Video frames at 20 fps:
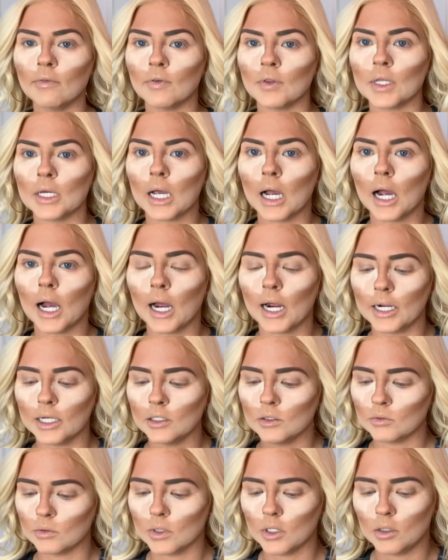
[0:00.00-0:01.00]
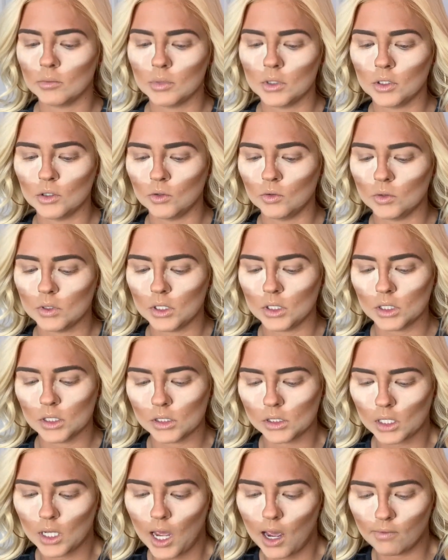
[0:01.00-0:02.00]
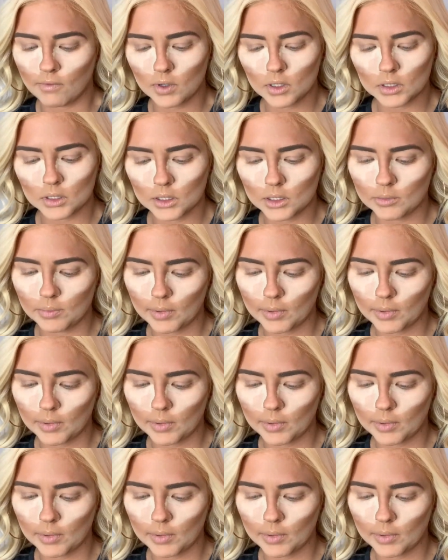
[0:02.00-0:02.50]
for the eyes, we're going to be using this Kat Von D